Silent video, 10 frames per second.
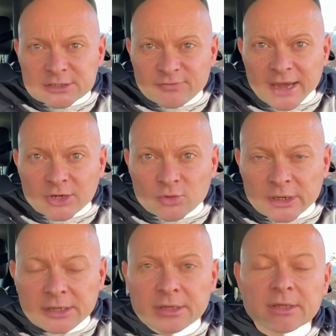
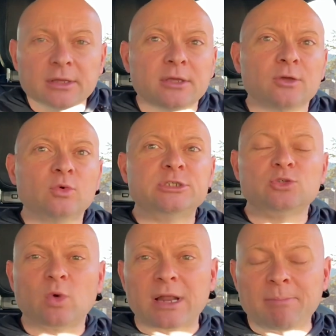factory, which is
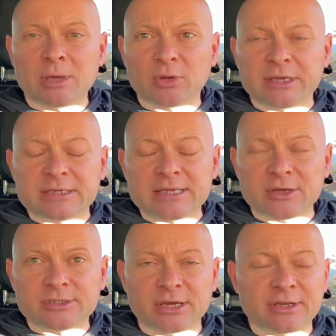what I'm building in
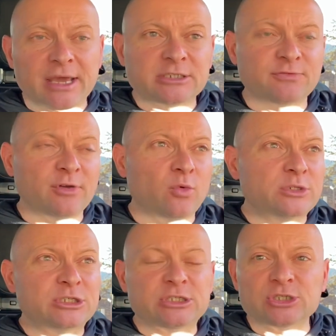downtown Nashville,
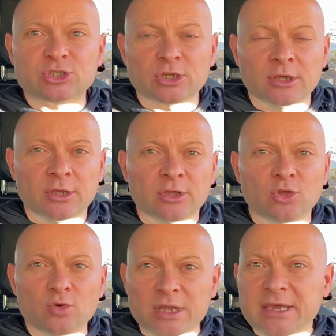which is this
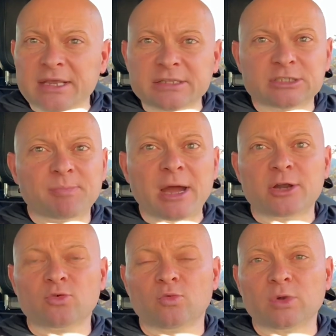unique and
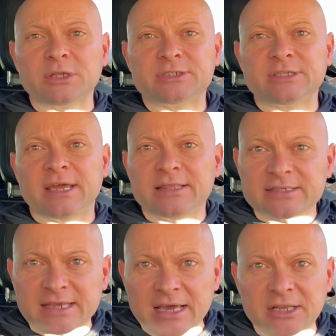inspired real estate,
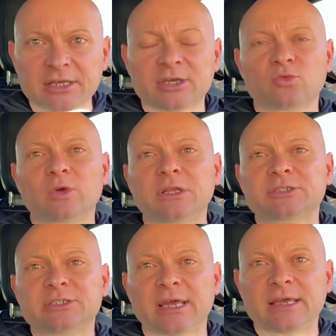this elegant real
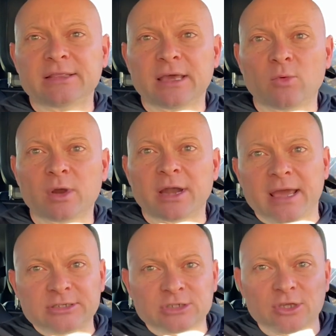estate that where
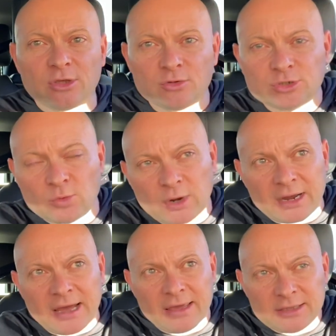execution, where
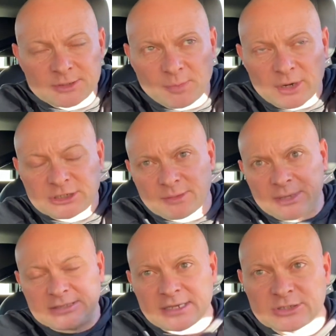inspiration
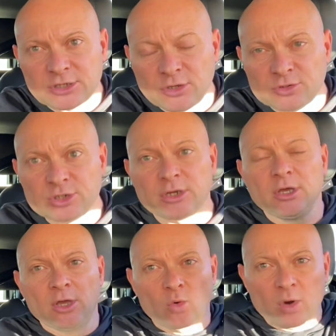meets execution,
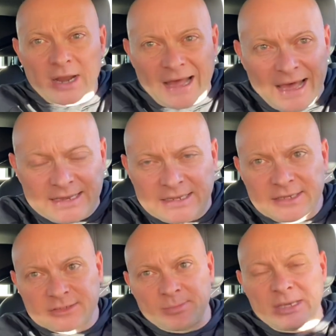where
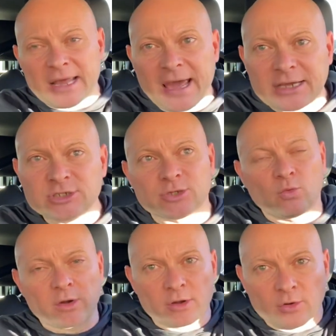ideas meet action,
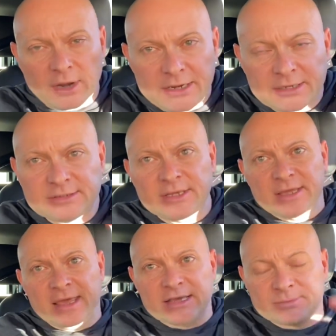where greatness
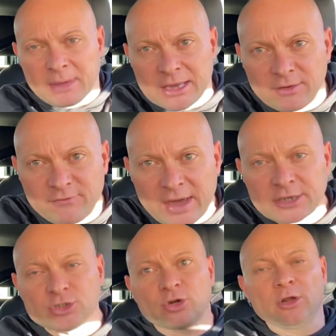is
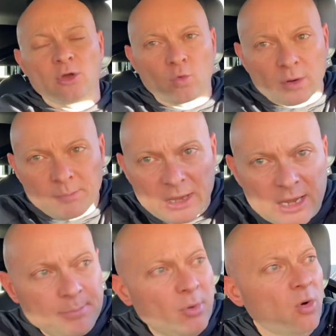manufactured, where
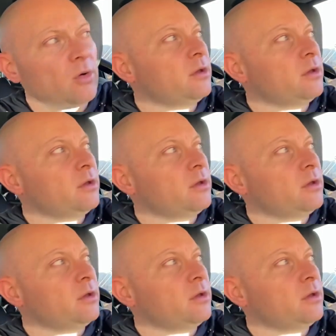people